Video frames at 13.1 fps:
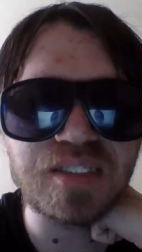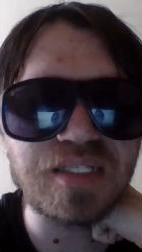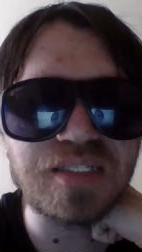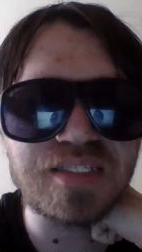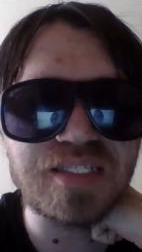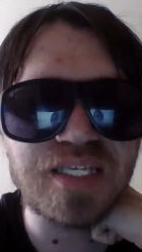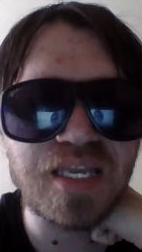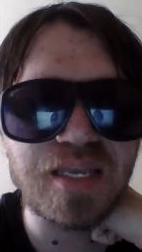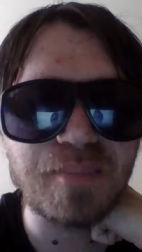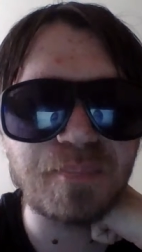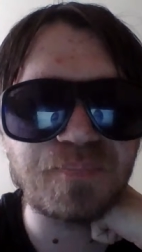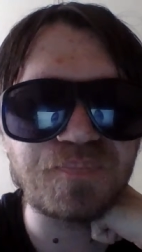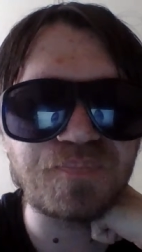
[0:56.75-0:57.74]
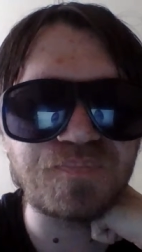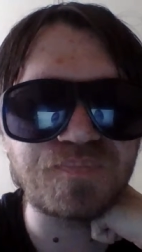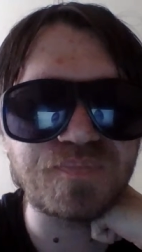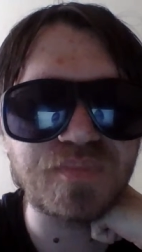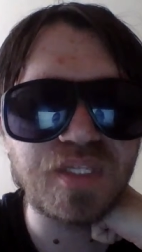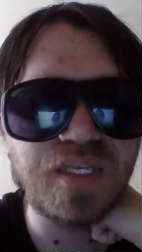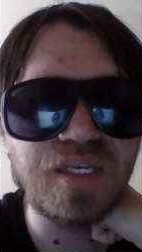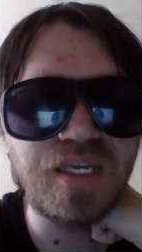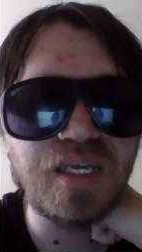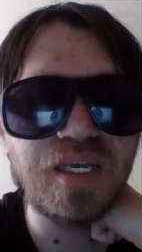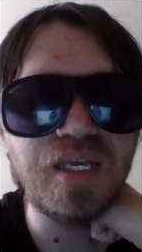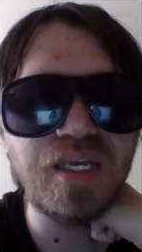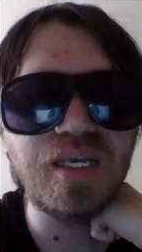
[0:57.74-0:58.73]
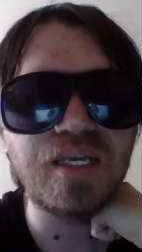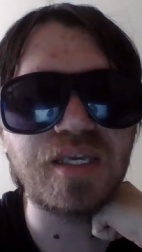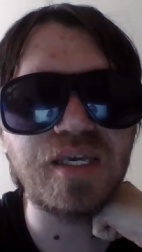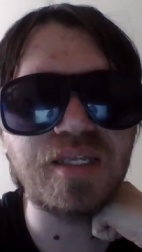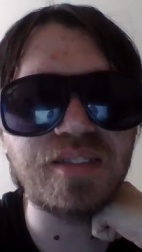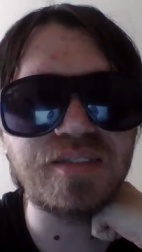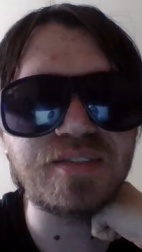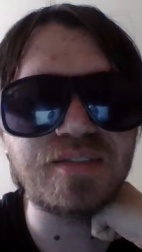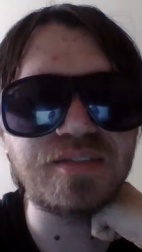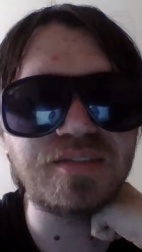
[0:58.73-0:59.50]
than Tim can